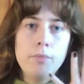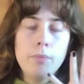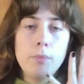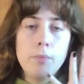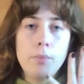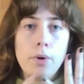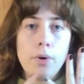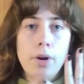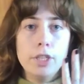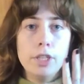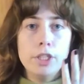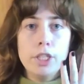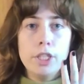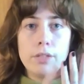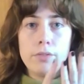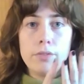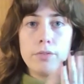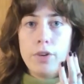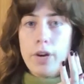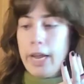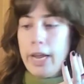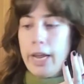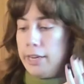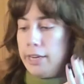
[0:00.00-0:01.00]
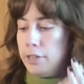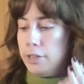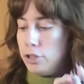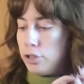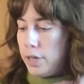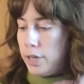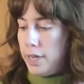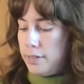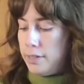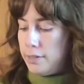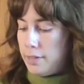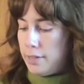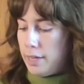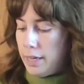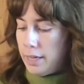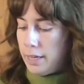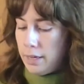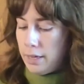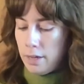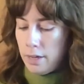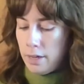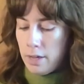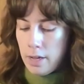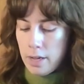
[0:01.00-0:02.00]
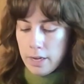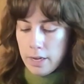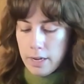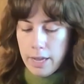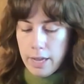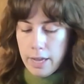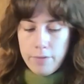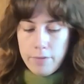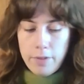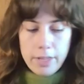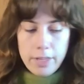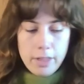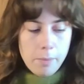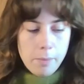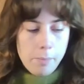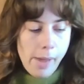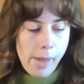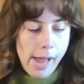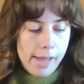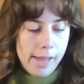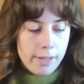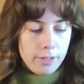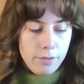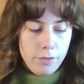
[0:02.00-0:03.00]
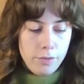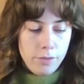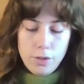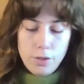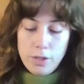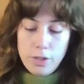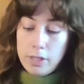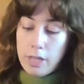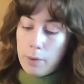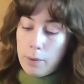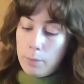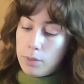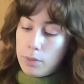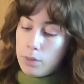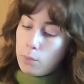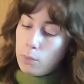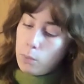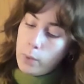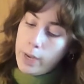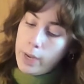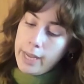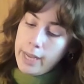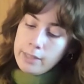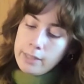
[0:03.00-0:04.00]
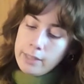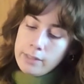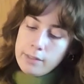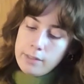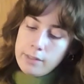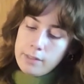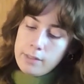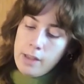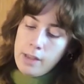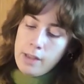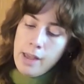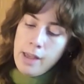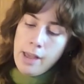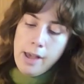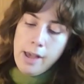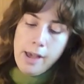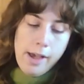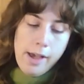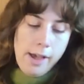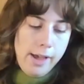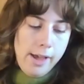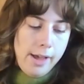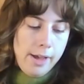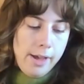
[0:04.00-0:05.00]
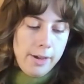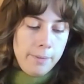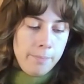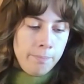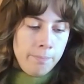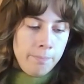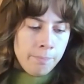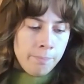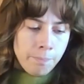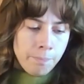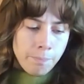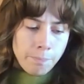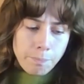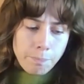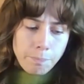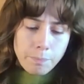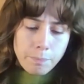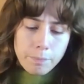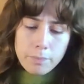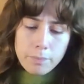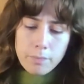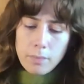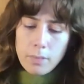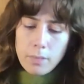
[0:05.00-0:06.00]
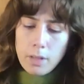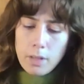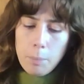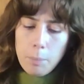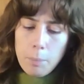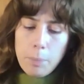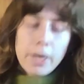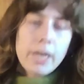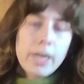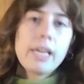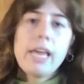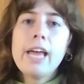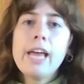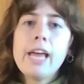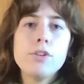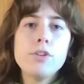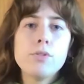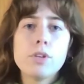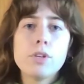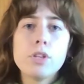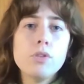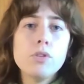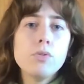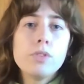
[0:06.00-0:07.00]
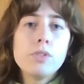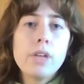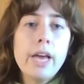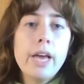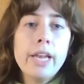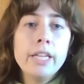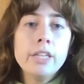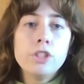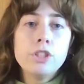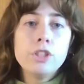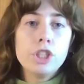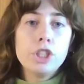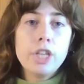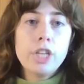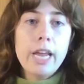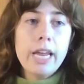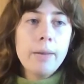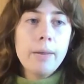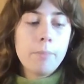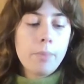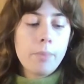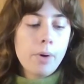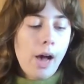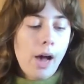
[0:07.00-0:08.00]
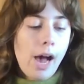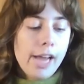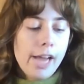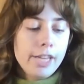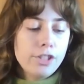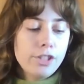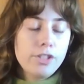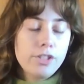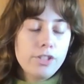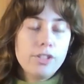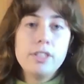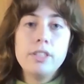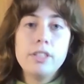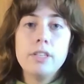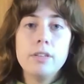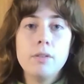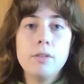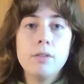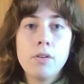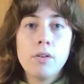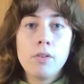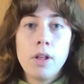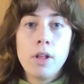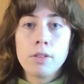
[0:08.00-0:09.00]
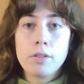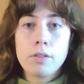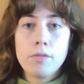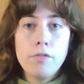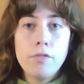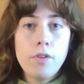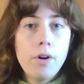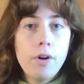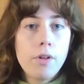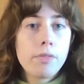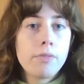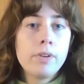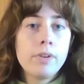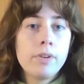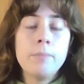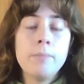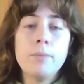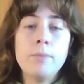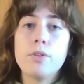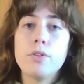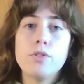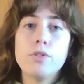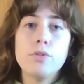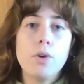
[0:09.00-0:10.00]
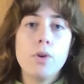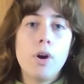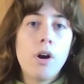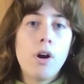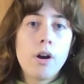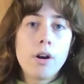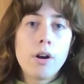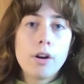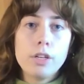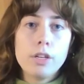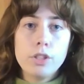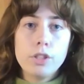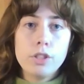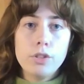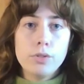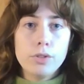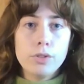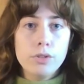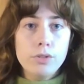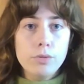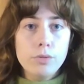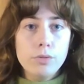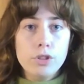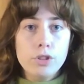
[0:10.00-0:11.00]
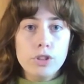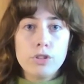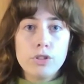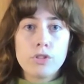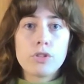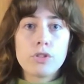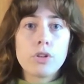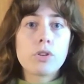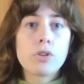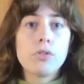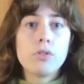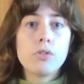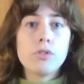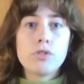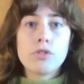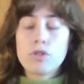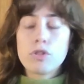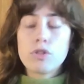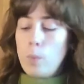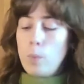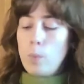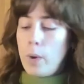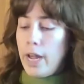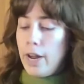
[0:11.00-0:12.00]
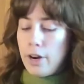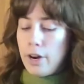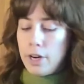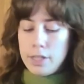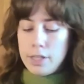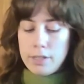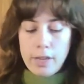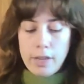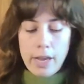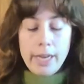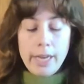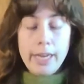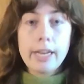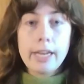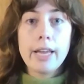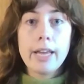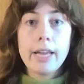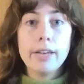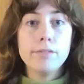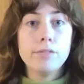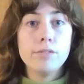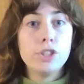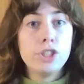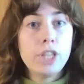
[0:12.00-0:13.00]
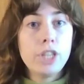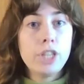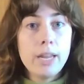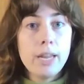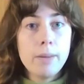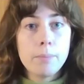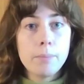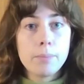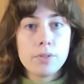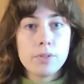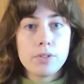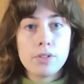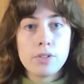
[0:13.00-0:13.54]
project for hand tracing, kind of like the bats if you did that with the wings. But again, you can use any shape. I just did it along a ball theme. You can do a heart, you can do just circles, squares, any kind of shapes